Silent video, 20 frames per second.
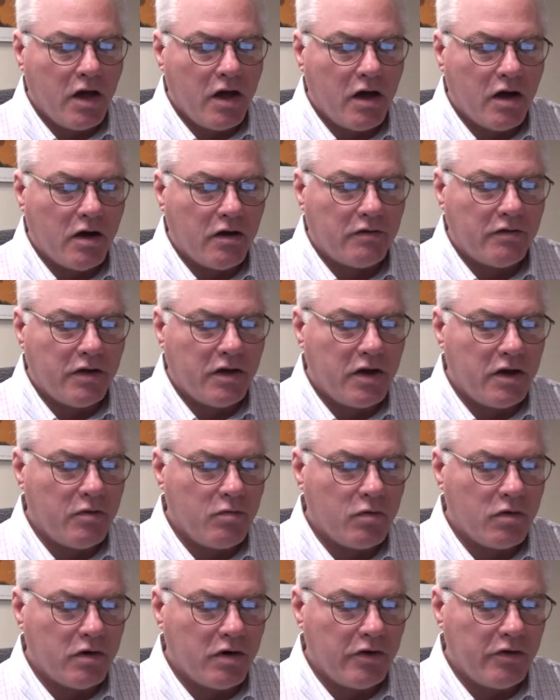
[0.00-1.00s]
of
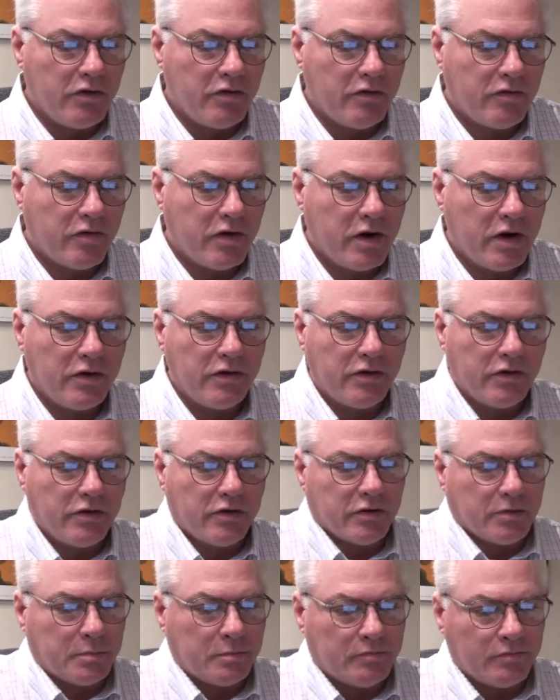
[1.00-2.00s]
keywords and
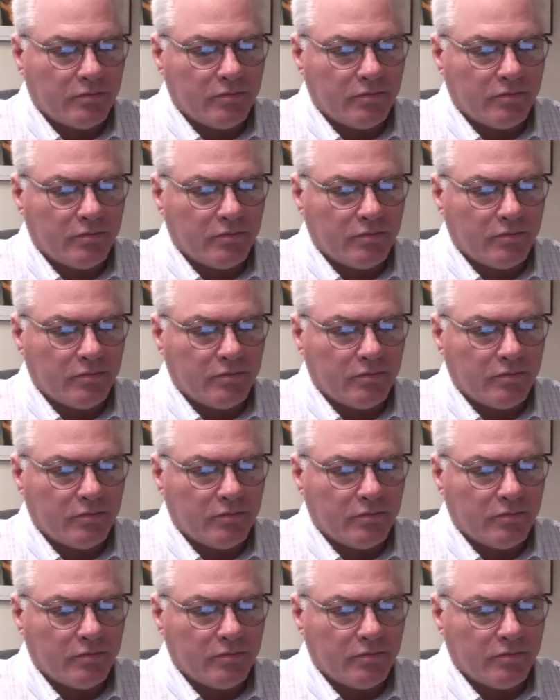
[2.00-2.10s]
phrases.